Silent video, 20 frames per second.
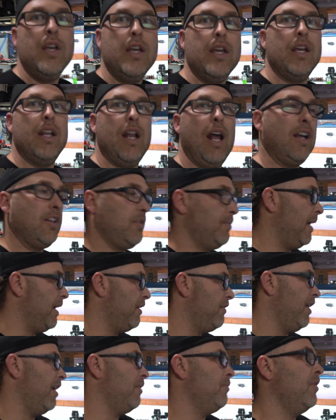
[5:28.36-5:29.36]
it has
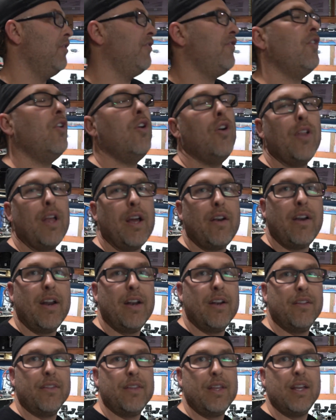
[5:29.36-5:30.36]
been run before, they
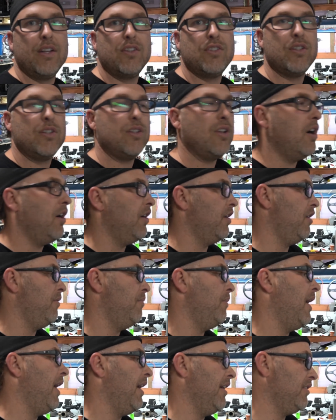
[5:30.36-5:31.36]
ran on the engine dyno,
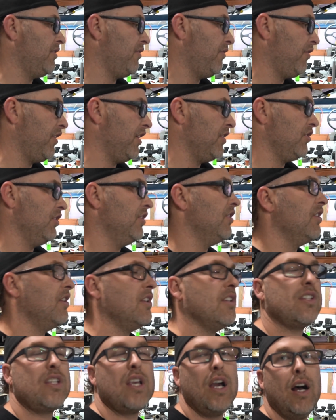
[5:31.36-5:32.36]
but it's fresh into
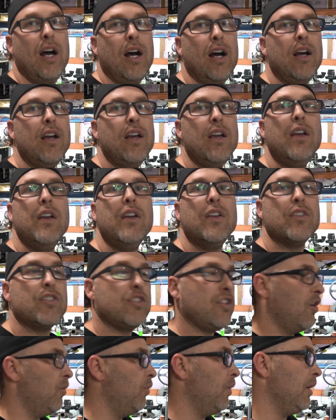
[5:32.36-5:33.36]
this car,
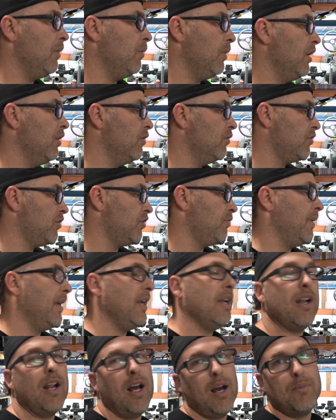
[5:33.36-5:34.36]
so we will spin
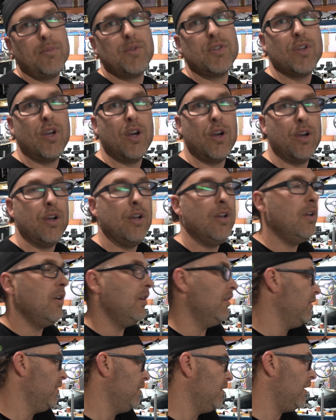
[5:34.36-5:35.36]
it up. So
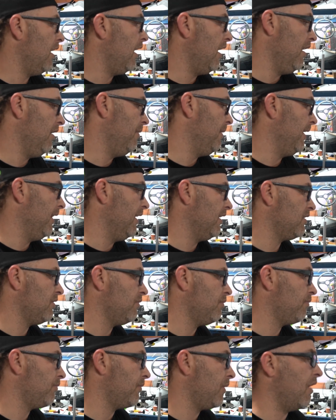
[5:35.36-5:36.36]
I mean, that's
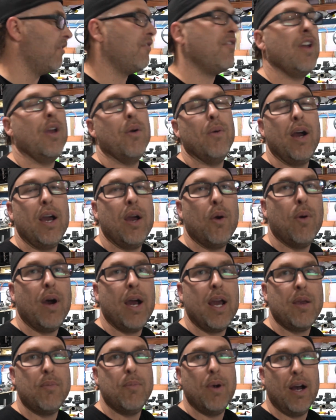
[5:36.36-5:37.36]
a fair way
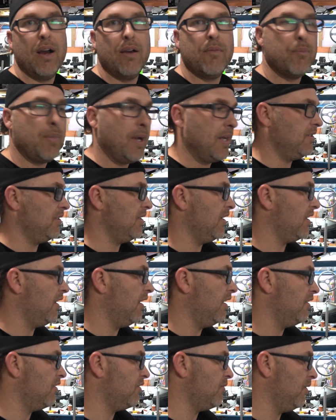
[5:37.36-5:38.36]
away, but basically
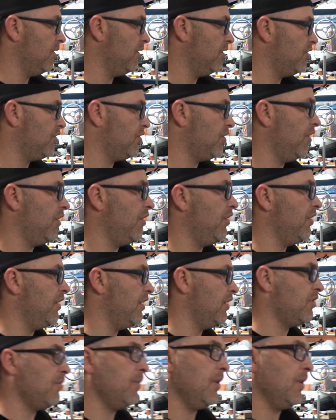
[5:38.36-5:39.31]
I just wanted to show you this.